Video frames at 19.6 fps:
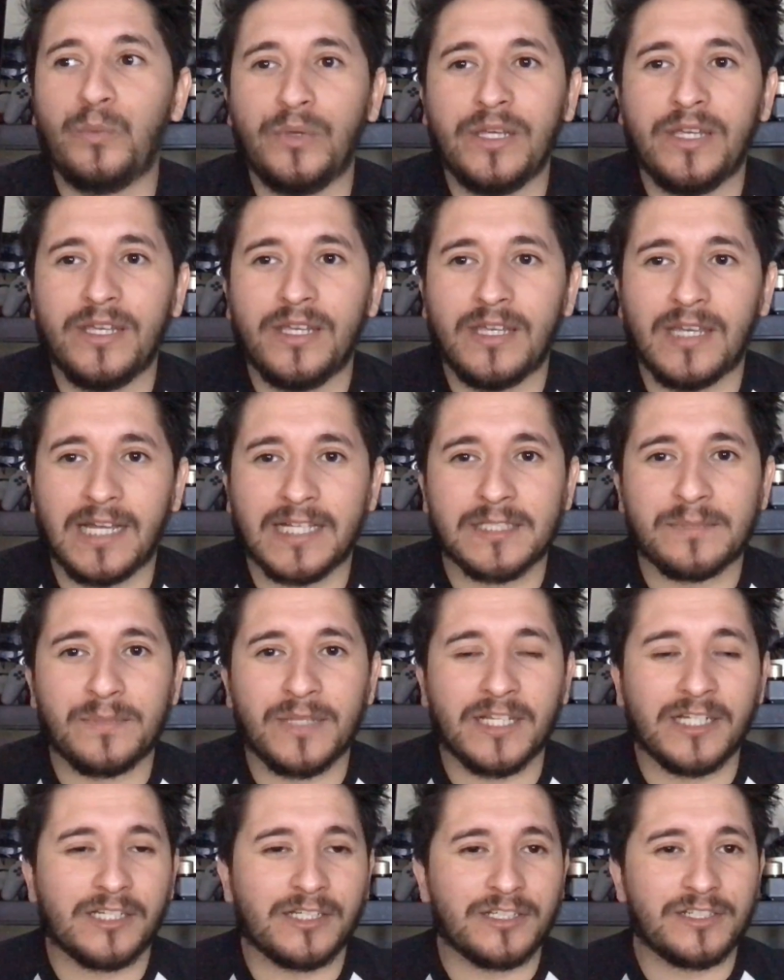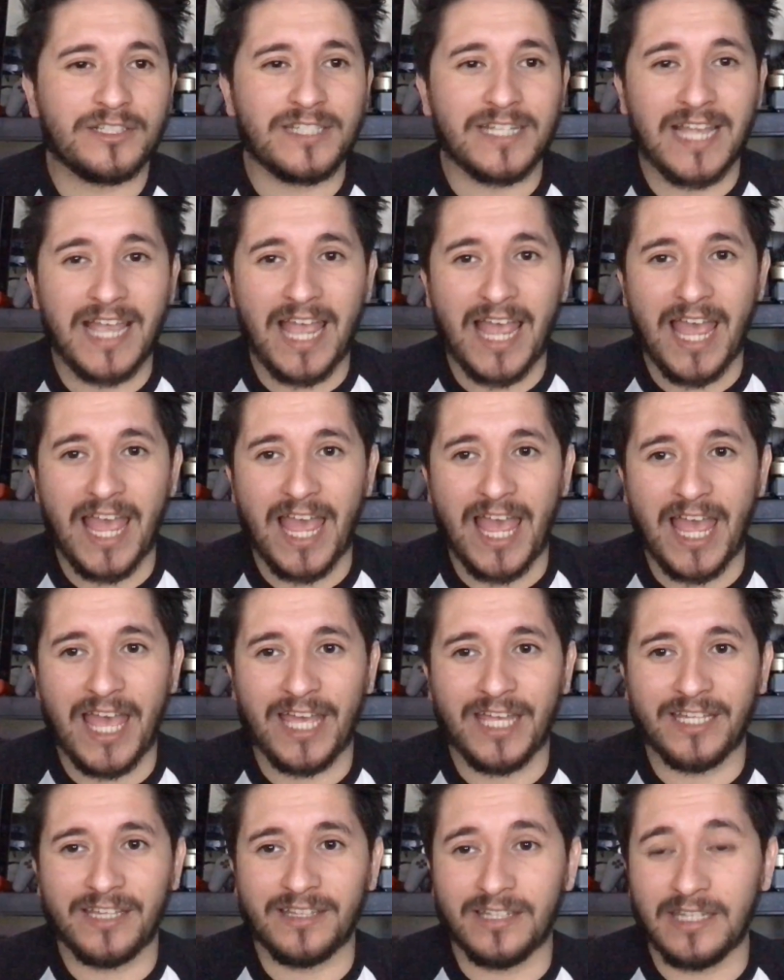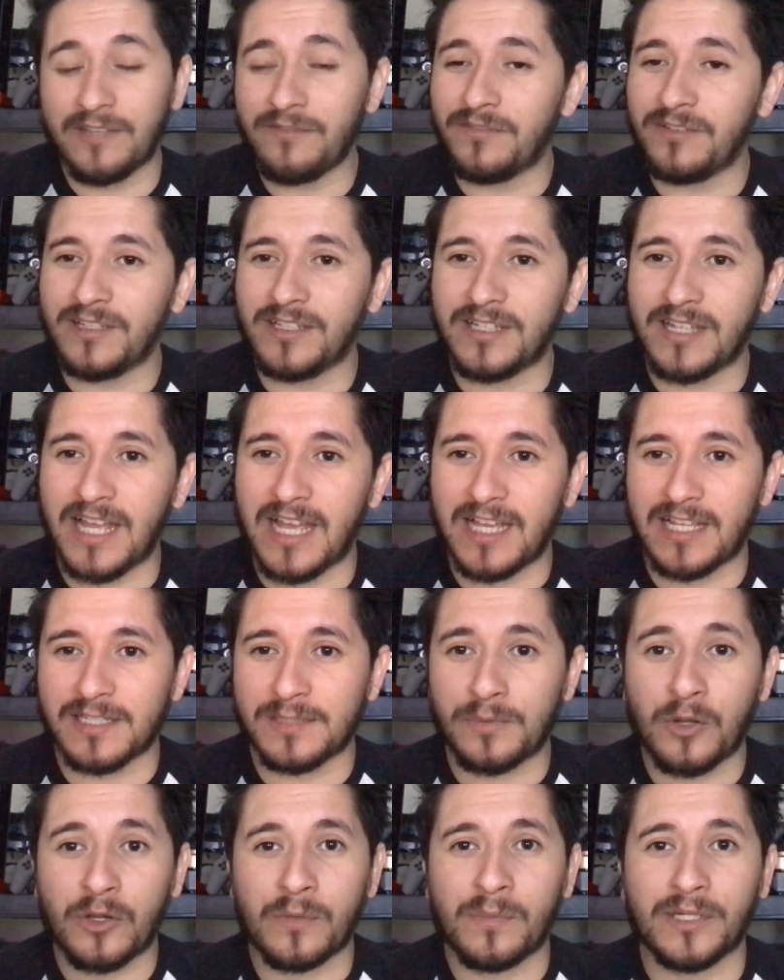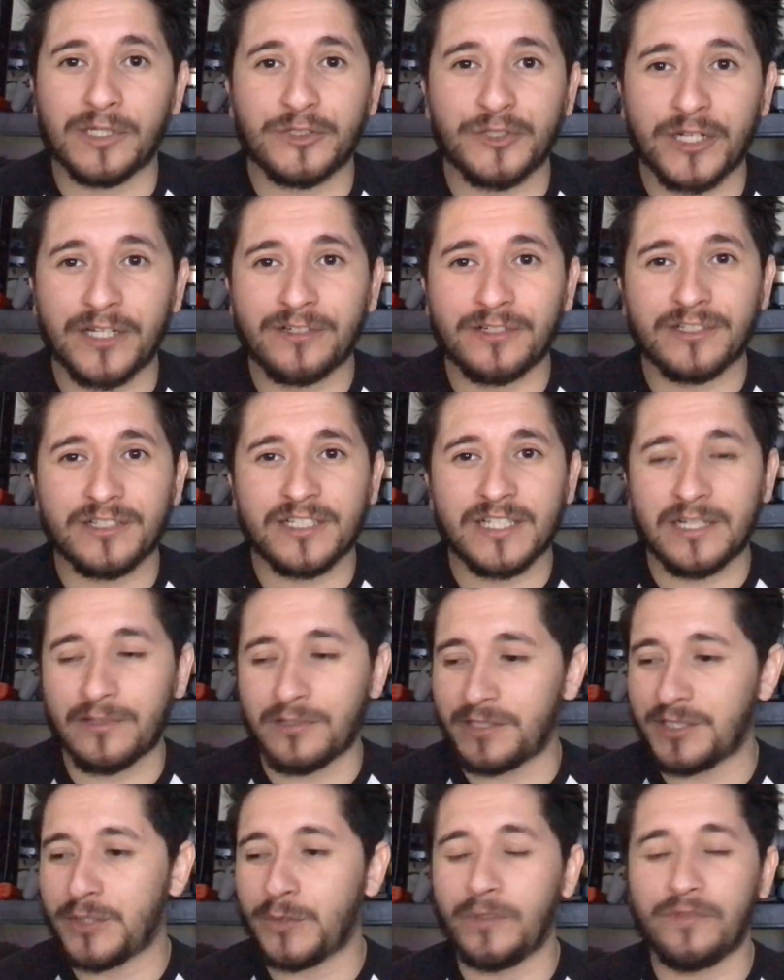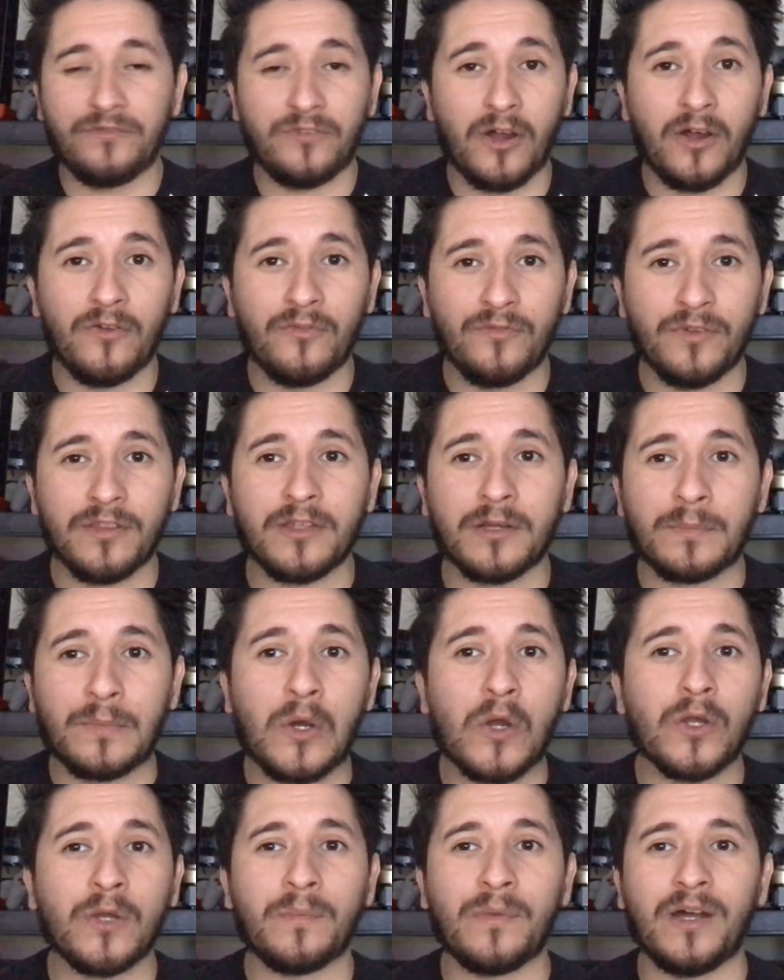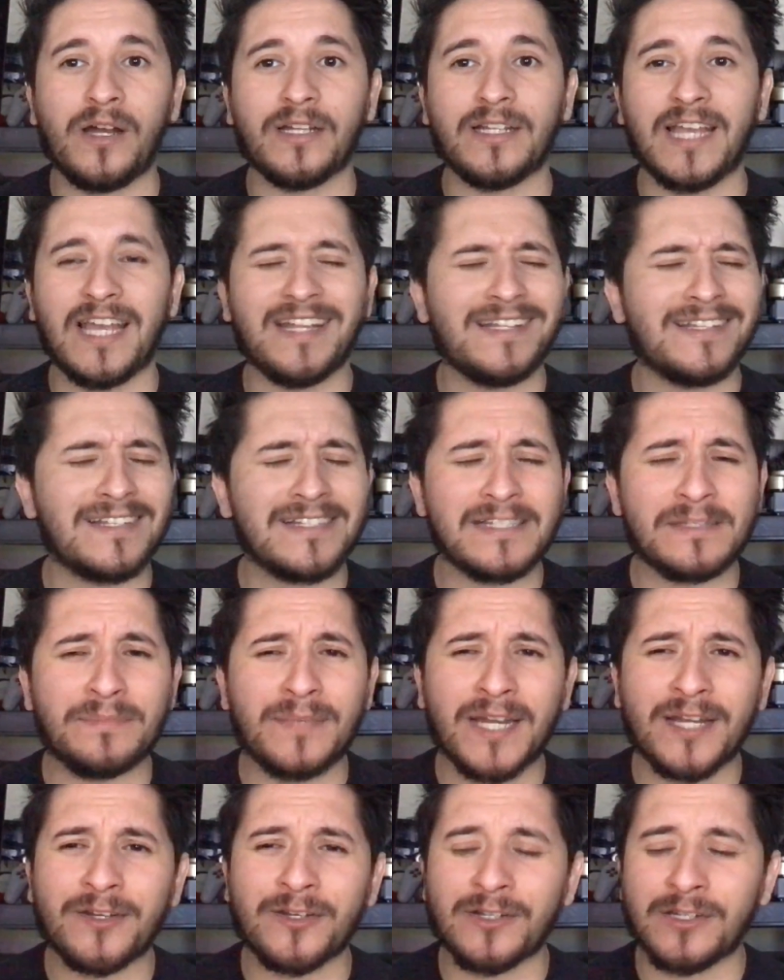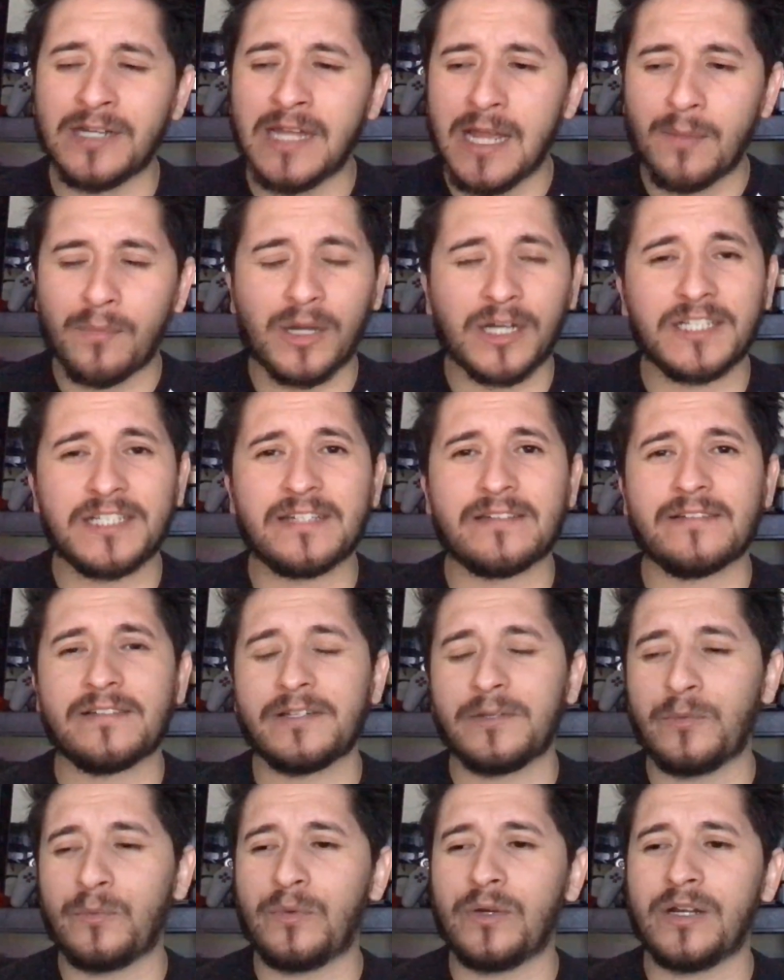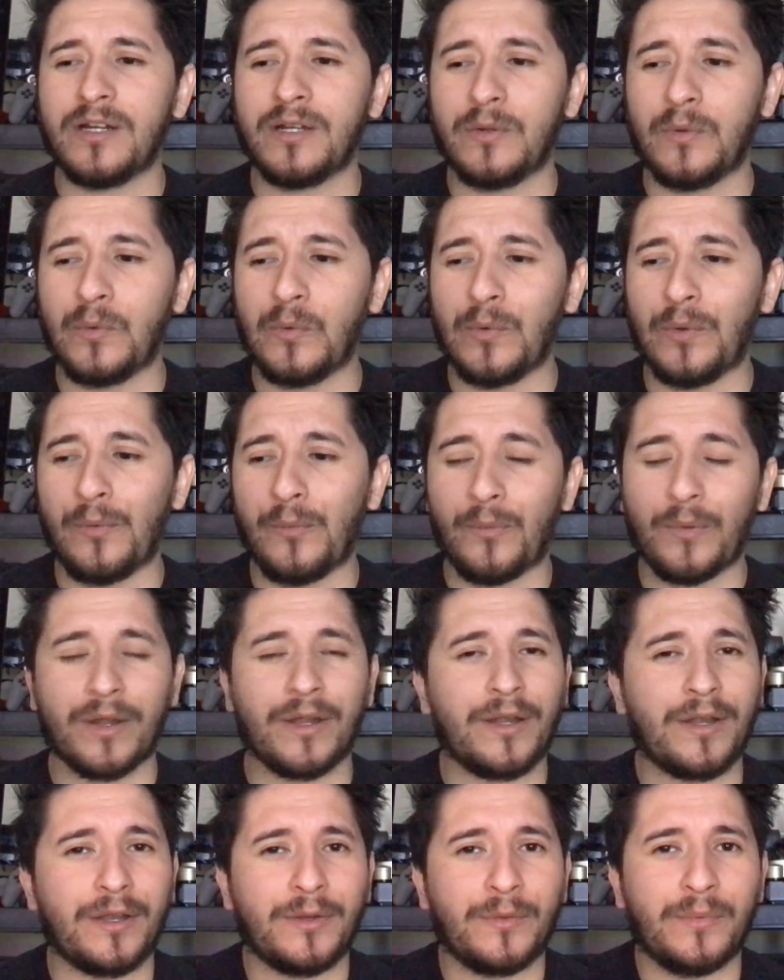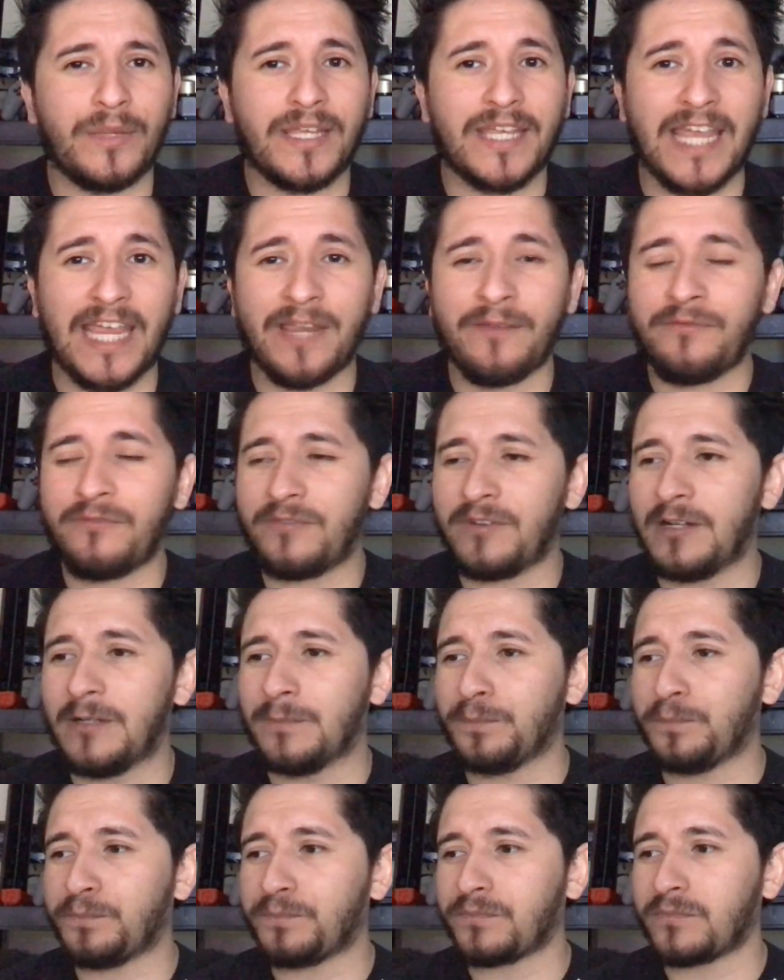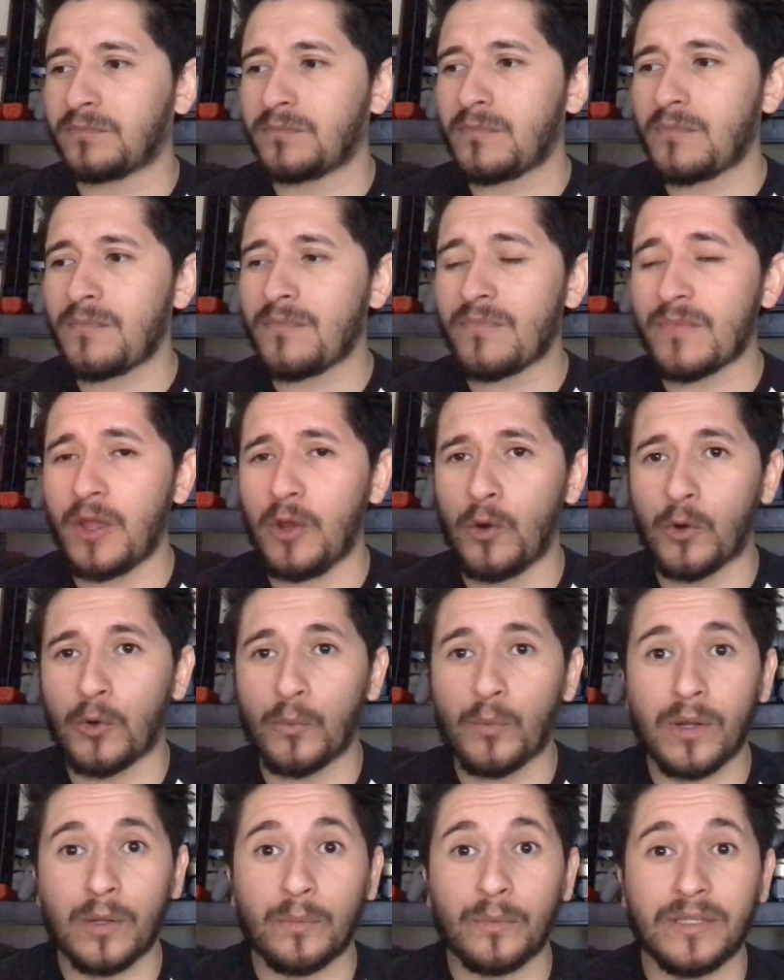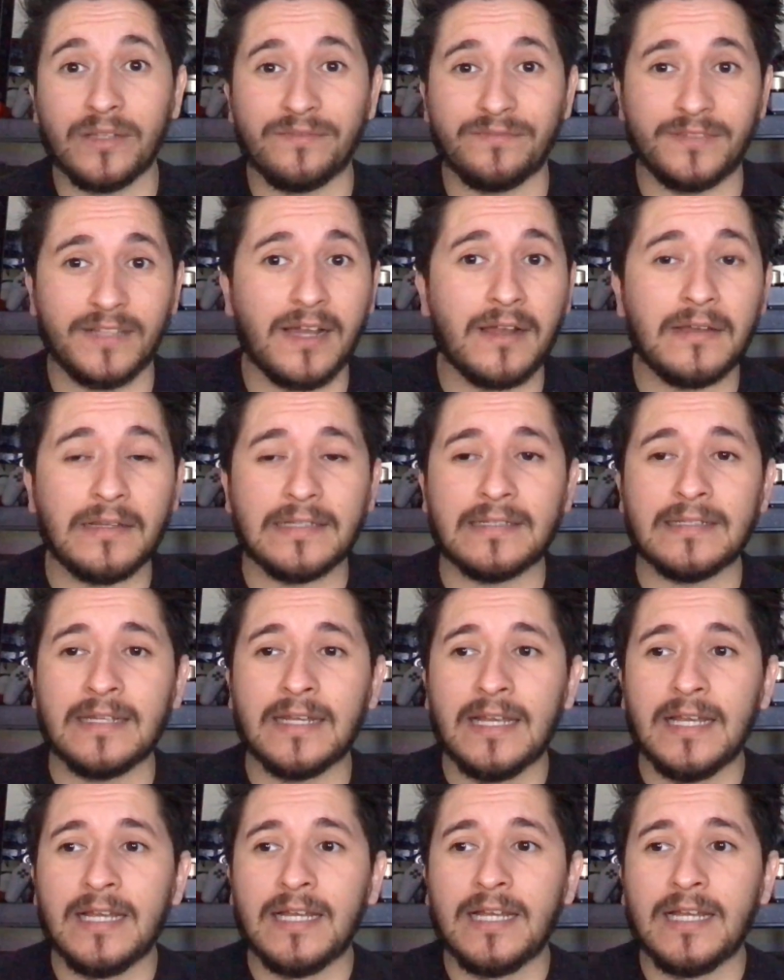we as players and even as Pokemon trainers can learn to evolve with our Pokemon. And it doesn't matter particularly where we came from or what we've done,